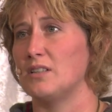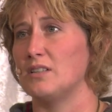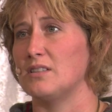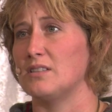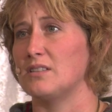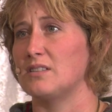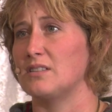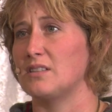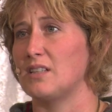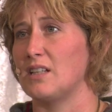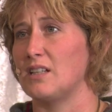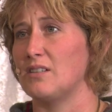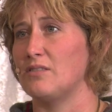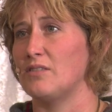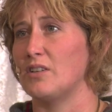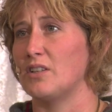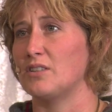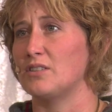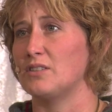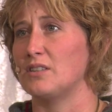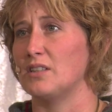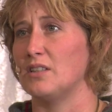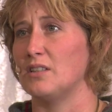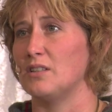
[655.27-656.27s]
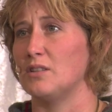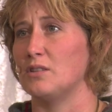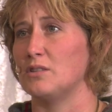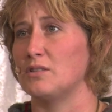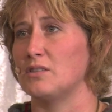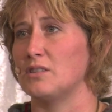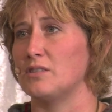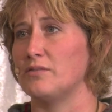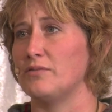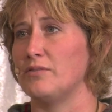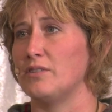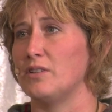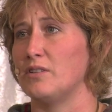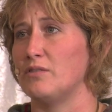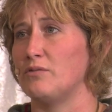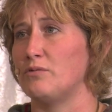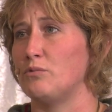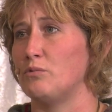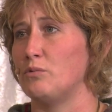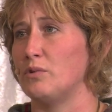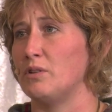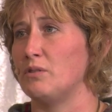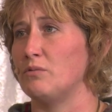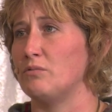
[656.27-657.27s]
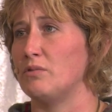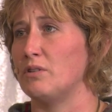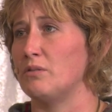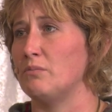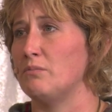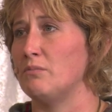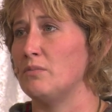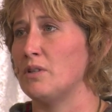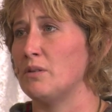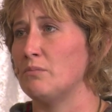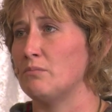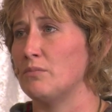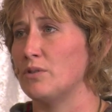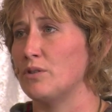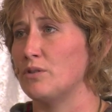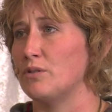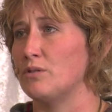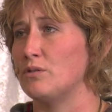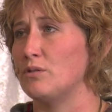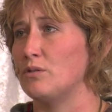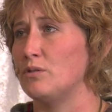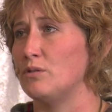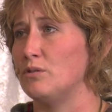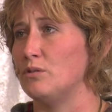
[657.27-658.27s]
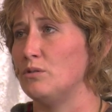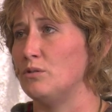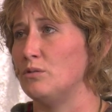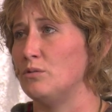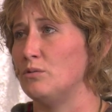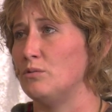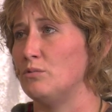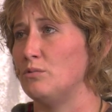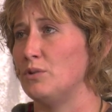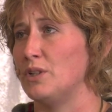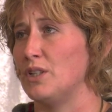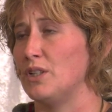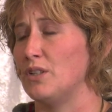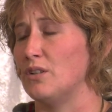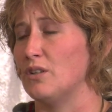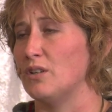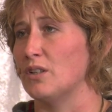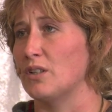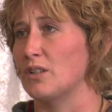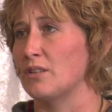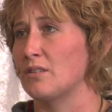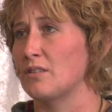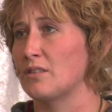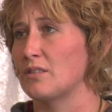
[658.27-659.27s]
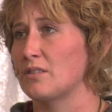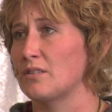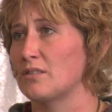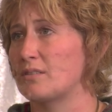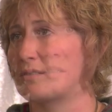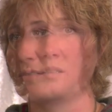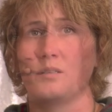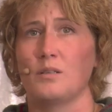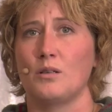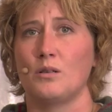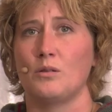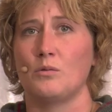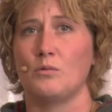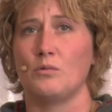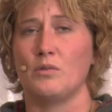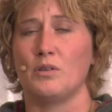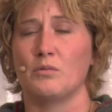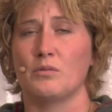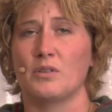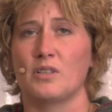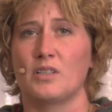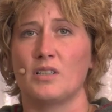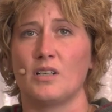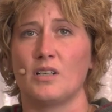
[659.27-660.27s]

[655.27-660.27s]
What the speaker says: and save ourselves is if we remember who we are. We were